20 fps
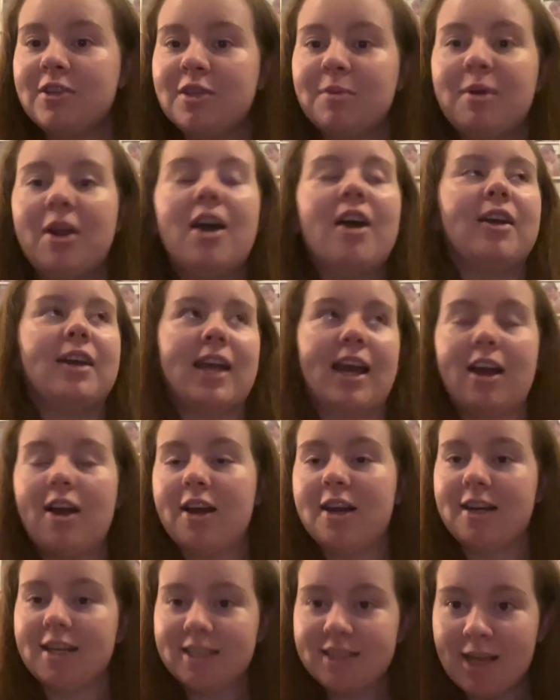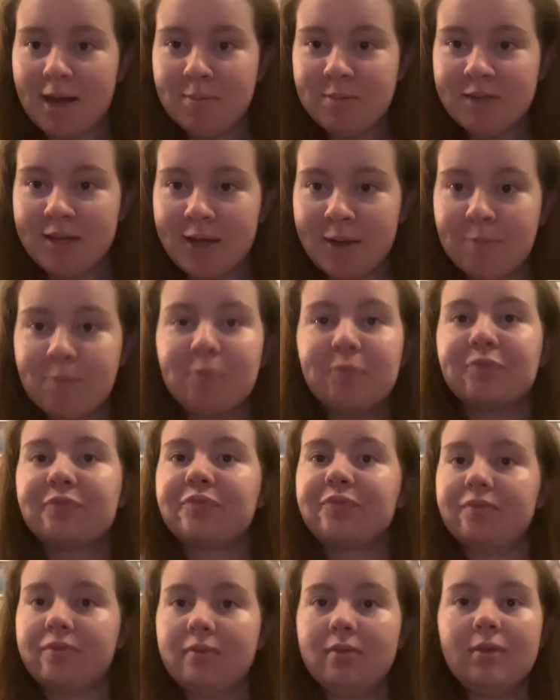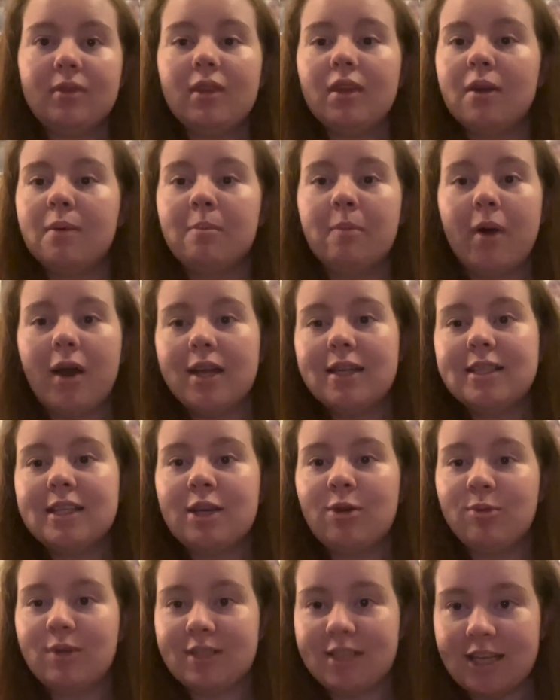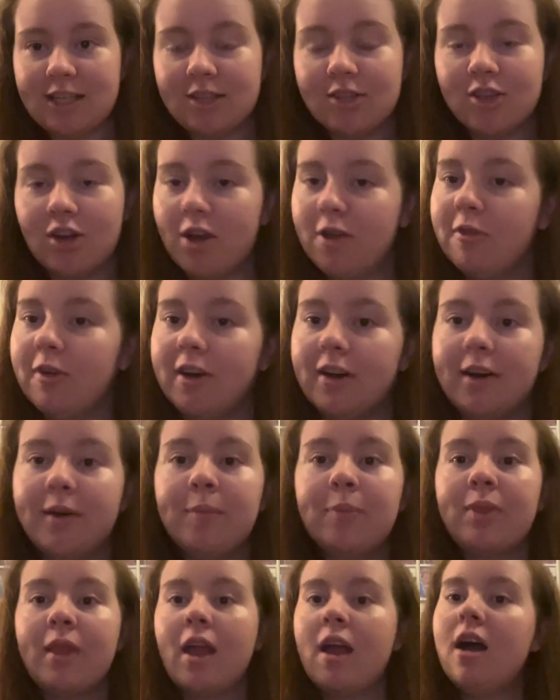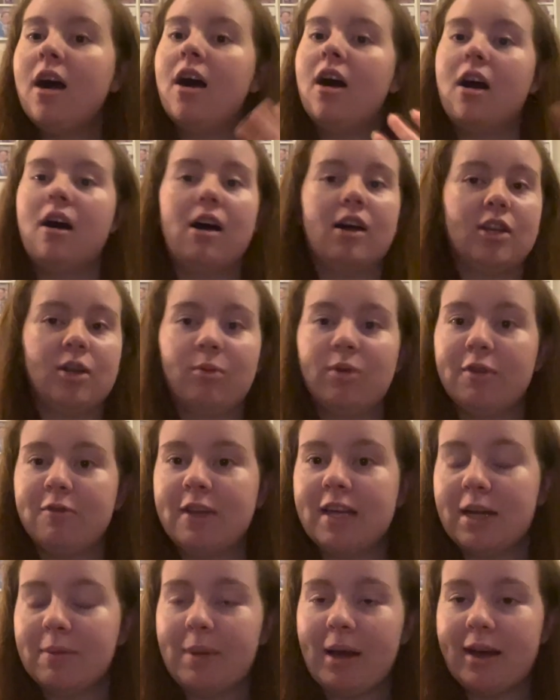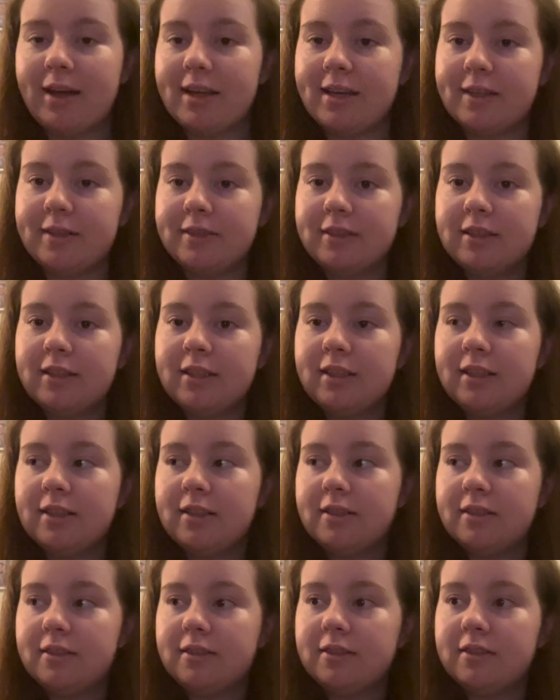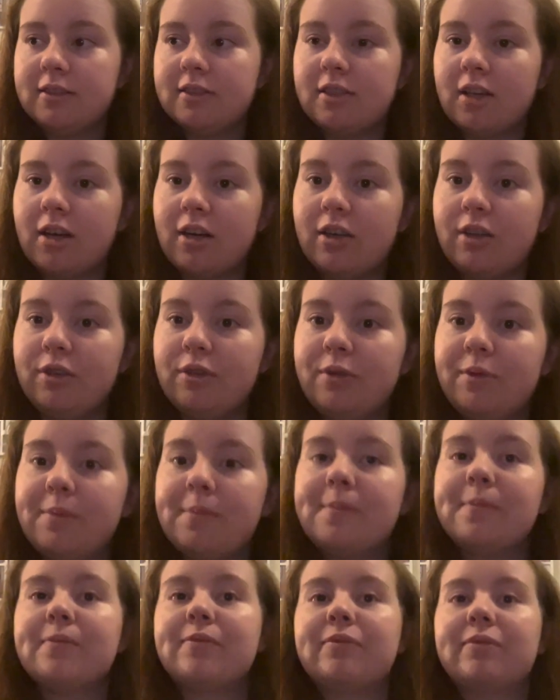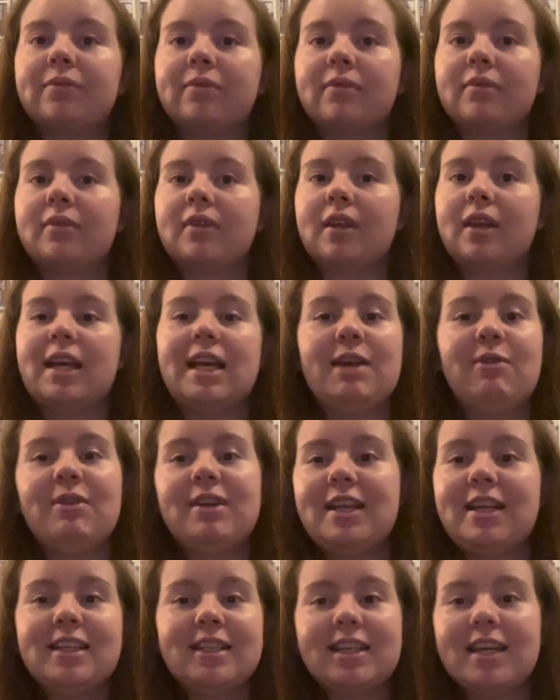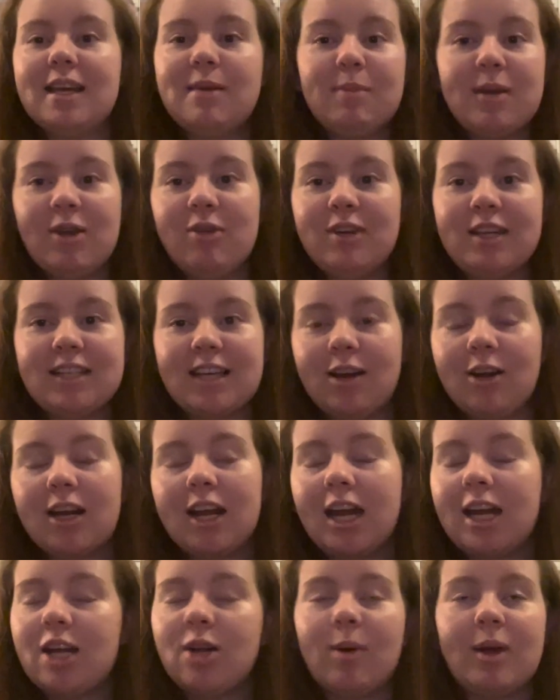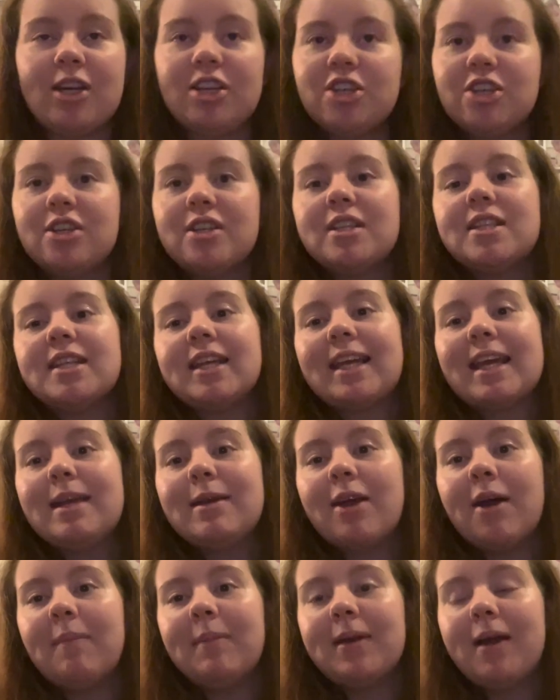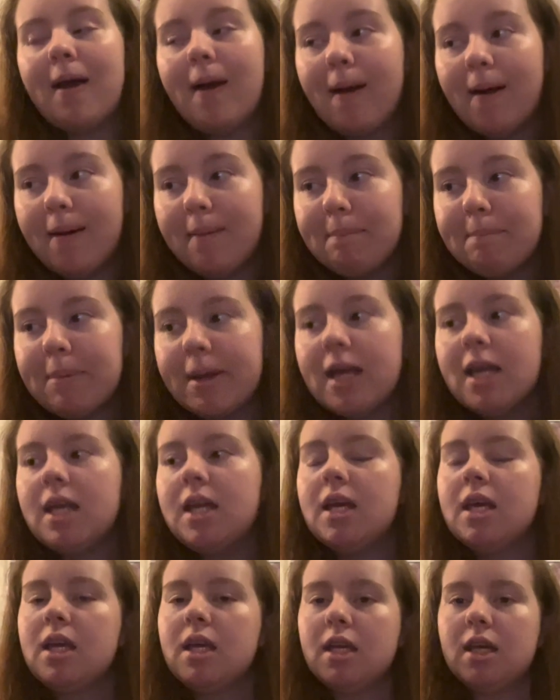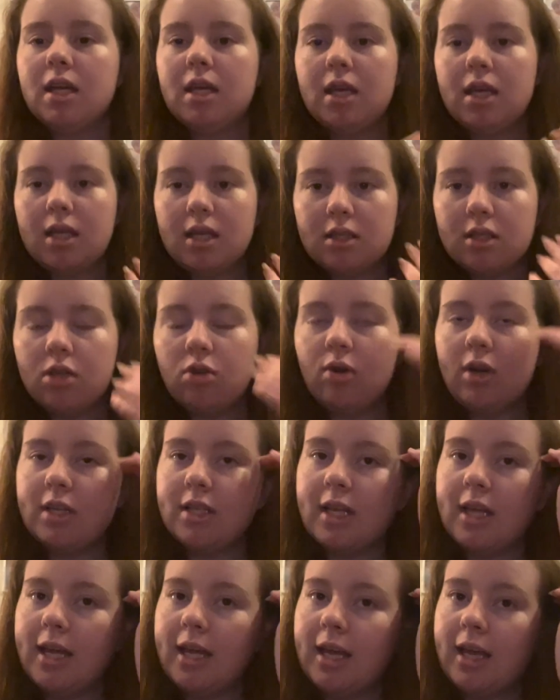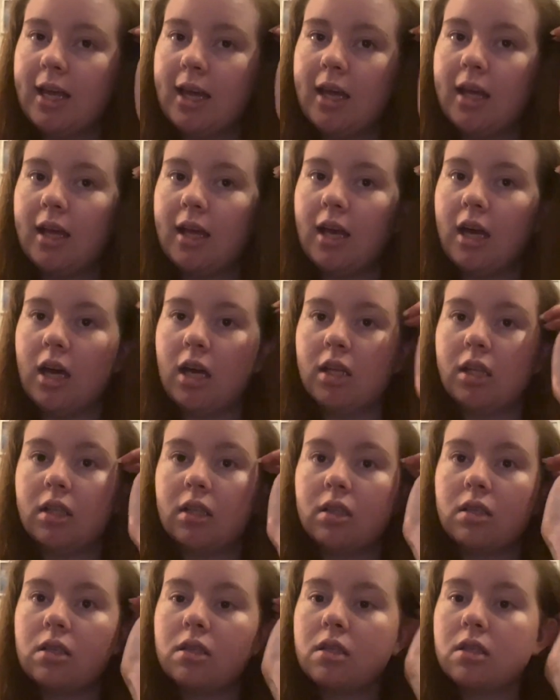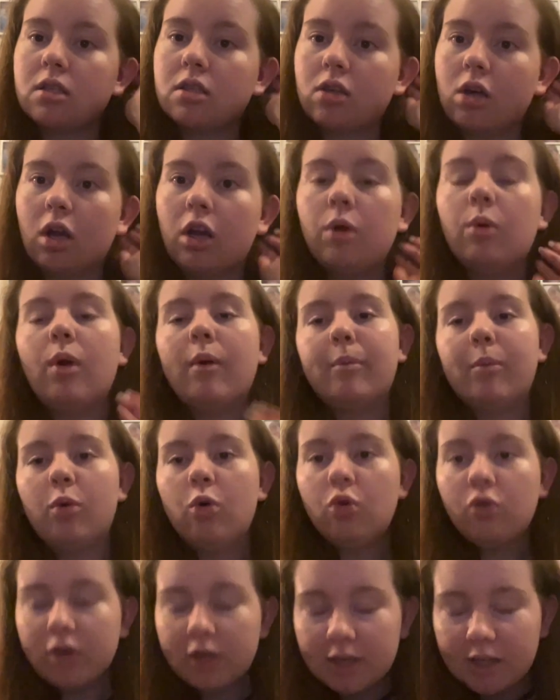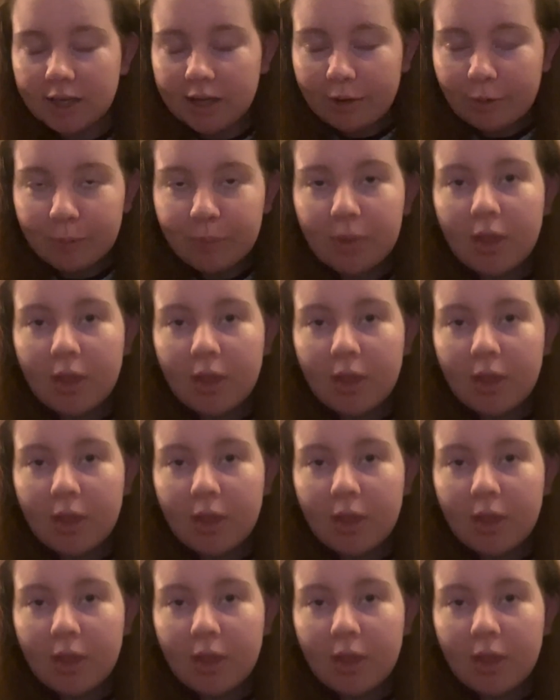I'll be like, okay, I can accept it. But until the season's over, I don't want to think about it. So keep hearing these Harry Kane questions. They keep coming up. It is annoying to hear. So boring now.